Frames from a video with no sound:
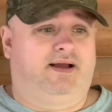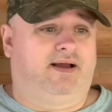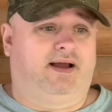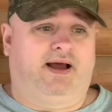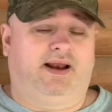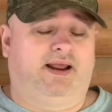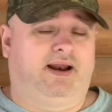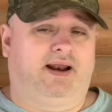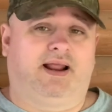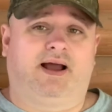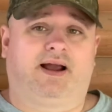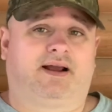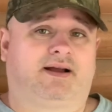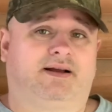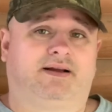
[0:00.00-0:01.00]
I didn't
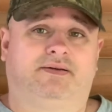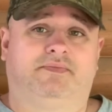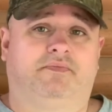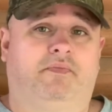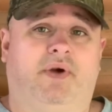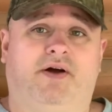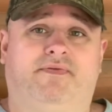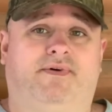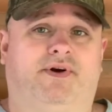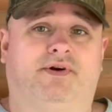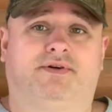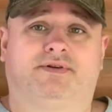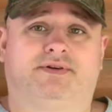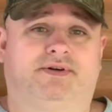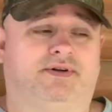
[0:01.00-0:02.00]
like my
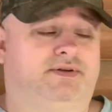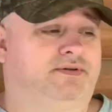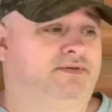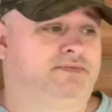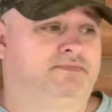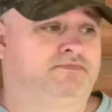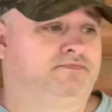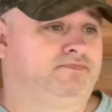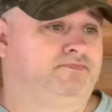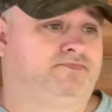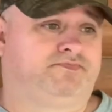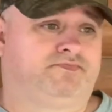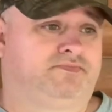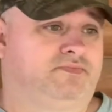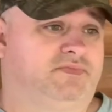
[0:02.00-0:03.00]
first
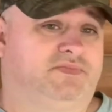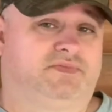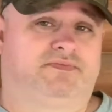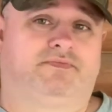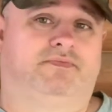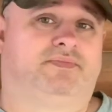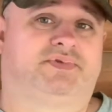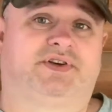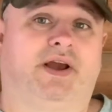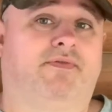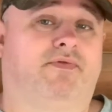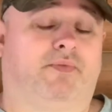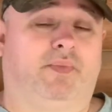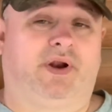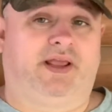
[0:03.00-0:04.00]

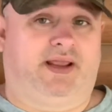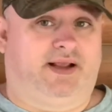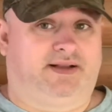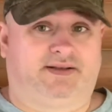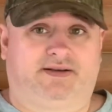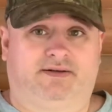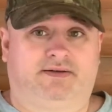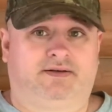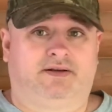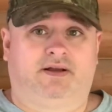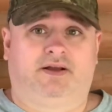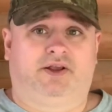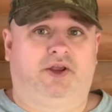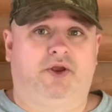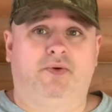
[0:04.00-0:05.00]
several blends.
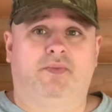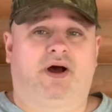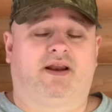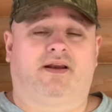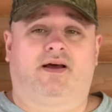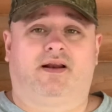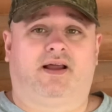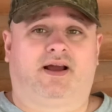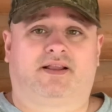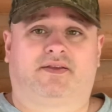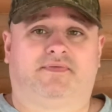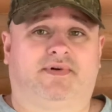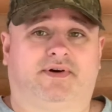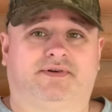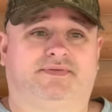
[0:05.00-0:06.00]
You might not like the
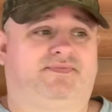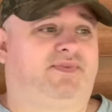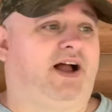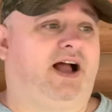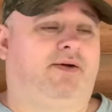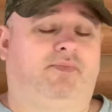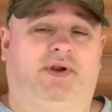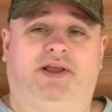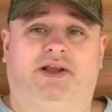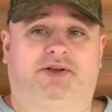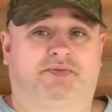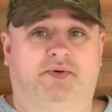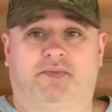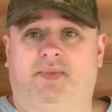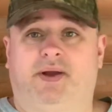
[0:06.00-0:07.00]
first 5 blends,
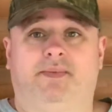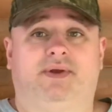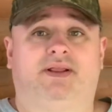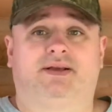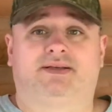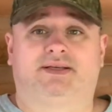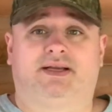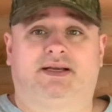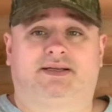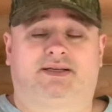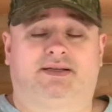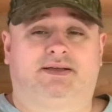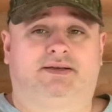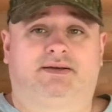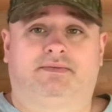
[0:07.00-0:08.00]
but maybe the
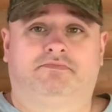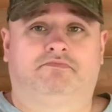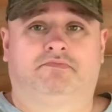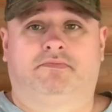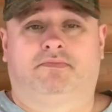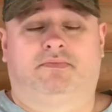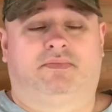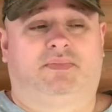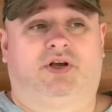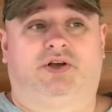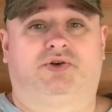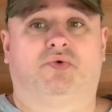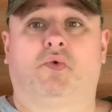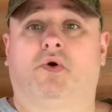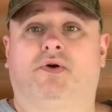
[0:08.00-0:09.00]
6th is
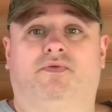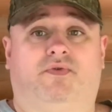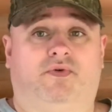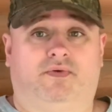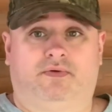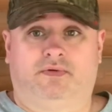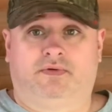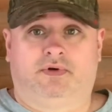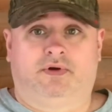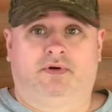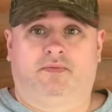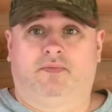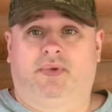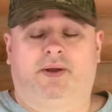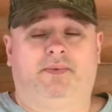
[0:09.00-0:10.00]
wonderful.
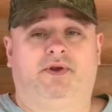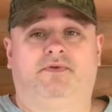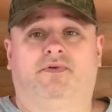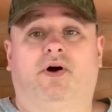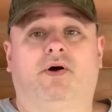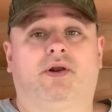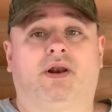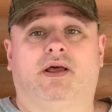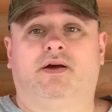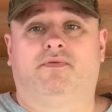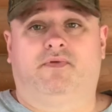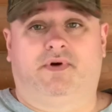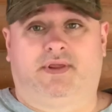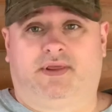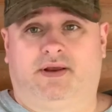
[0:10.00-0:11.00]
Maybe you fall in love
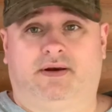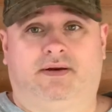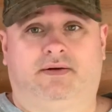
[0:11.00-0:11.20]
with it.